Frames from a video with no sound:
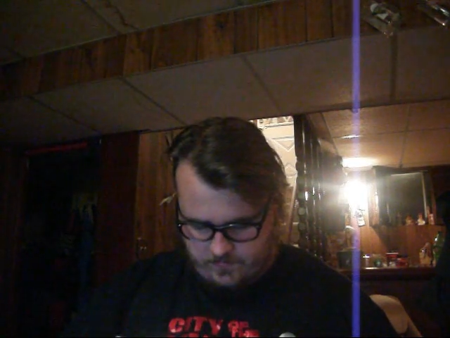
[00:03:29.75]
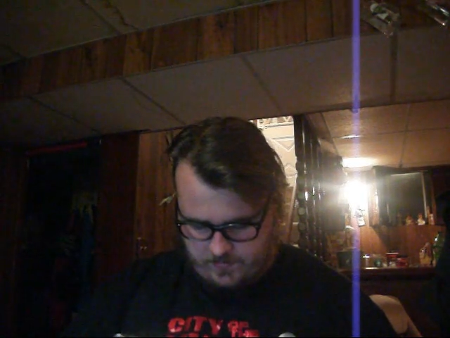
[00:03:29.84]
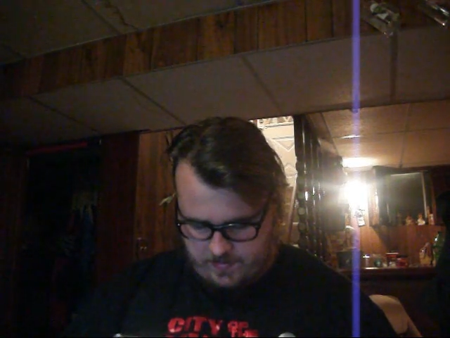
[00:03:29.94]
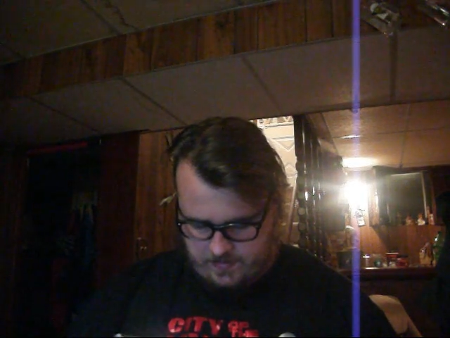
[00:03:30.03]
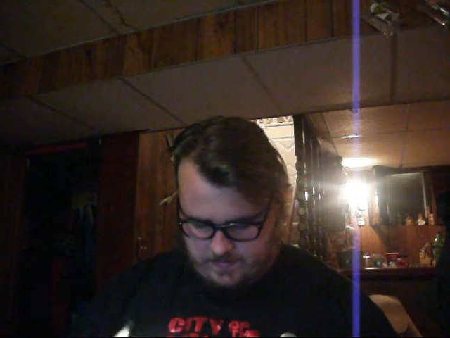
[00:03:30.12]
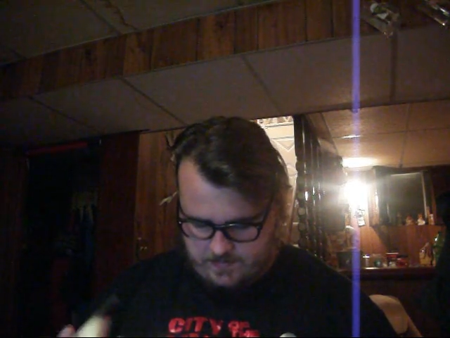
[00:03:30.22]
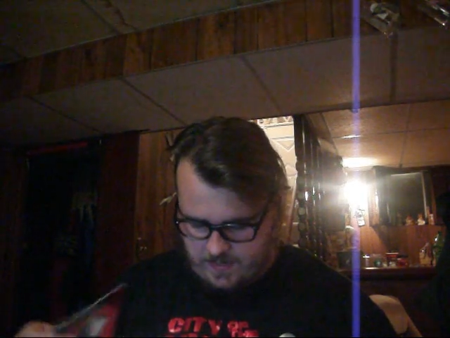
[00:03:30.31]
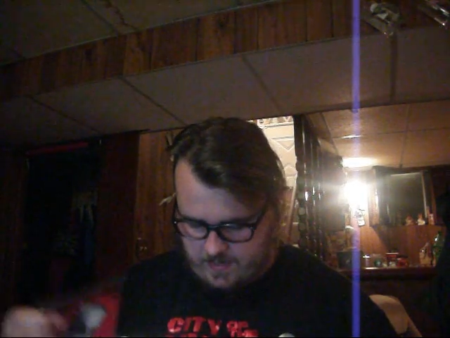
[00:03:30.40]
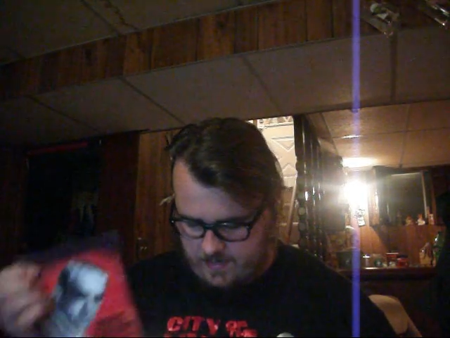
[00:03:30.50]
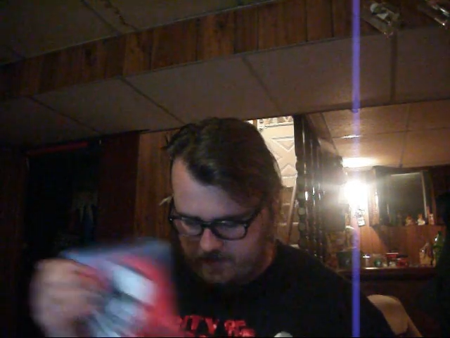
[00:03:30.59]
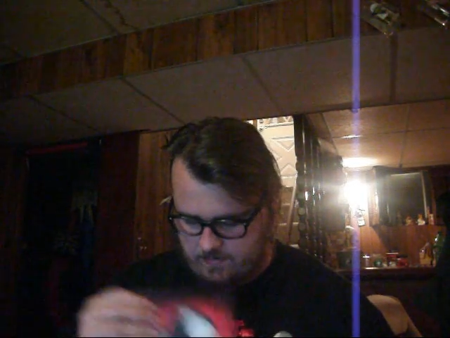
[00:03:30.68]

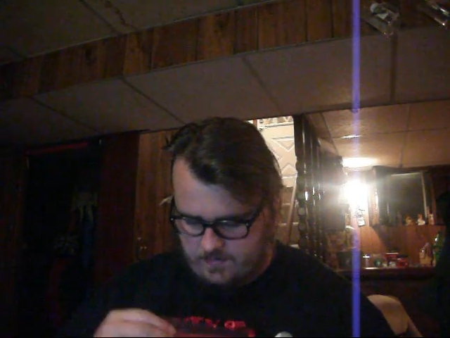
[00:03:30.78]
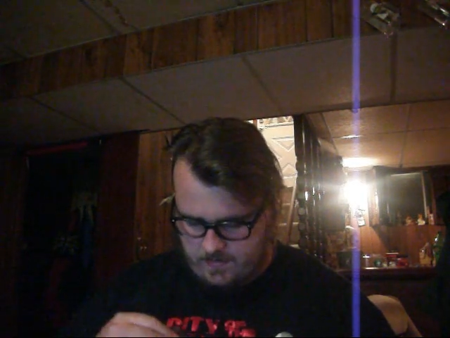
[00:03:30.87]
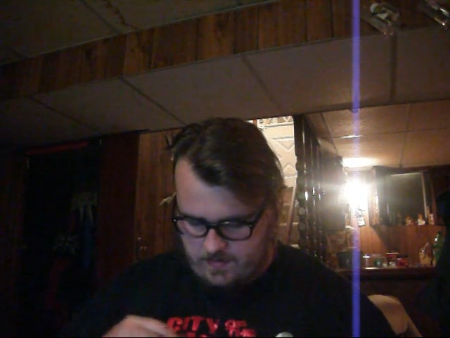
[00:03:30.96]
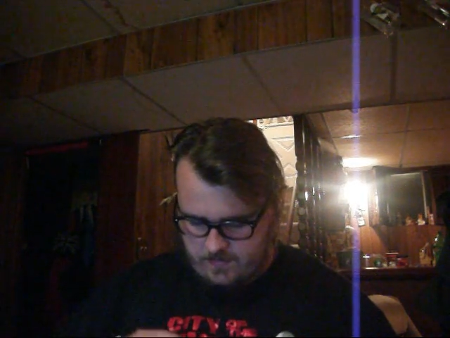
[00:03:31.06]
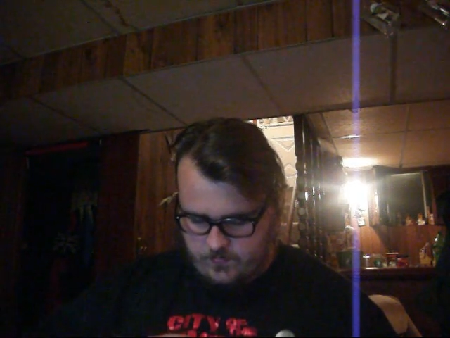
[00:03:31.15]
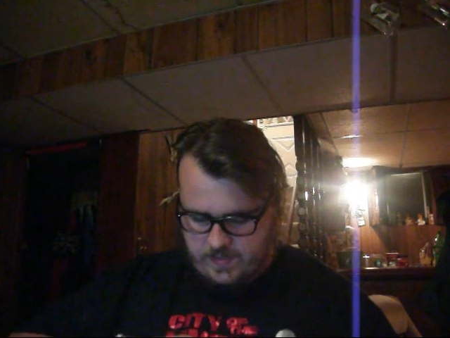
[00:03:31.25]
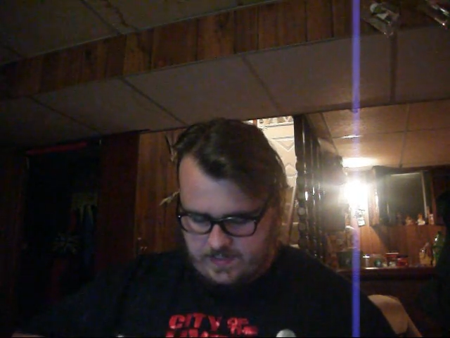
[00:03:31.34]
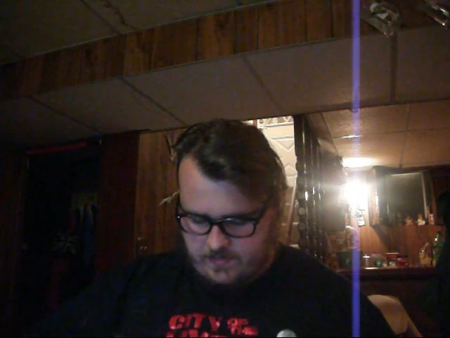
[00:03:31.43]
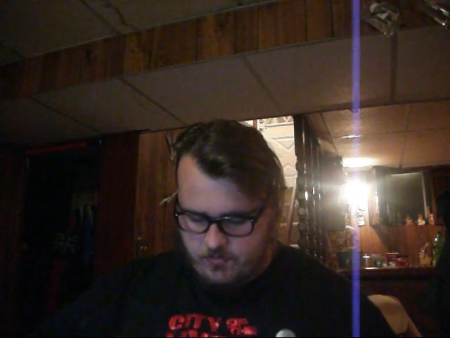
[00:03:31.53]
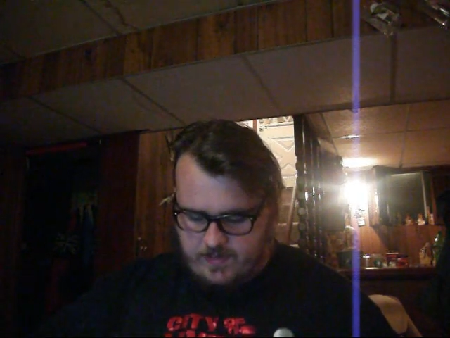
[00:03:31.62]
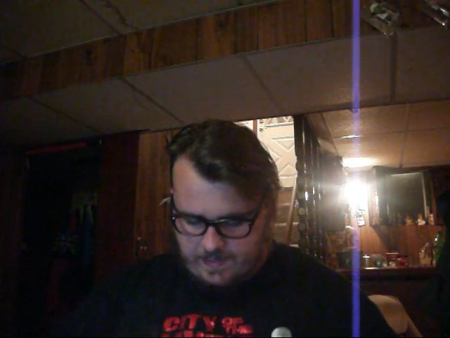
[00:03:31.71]

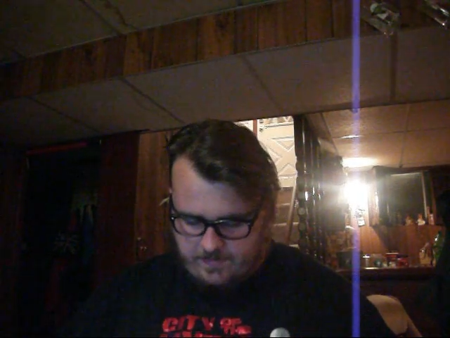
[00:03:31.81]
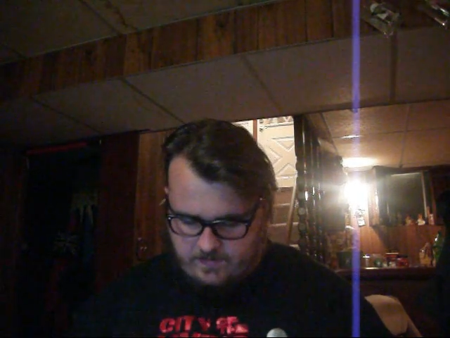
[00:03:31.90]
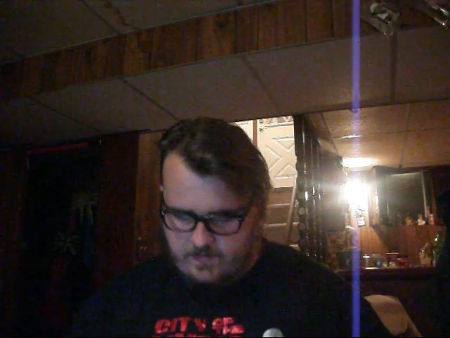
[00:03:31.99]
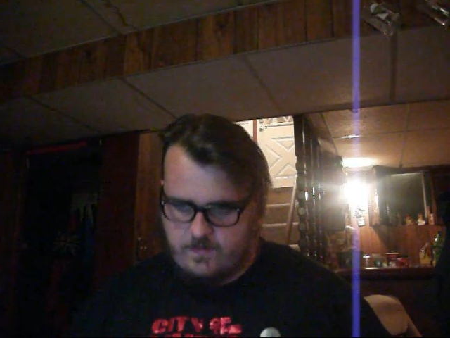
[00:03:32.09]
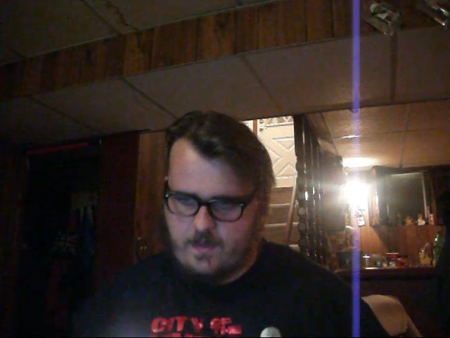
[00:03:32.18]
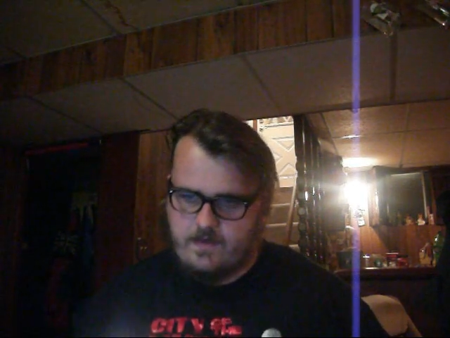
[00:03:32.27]
three discs,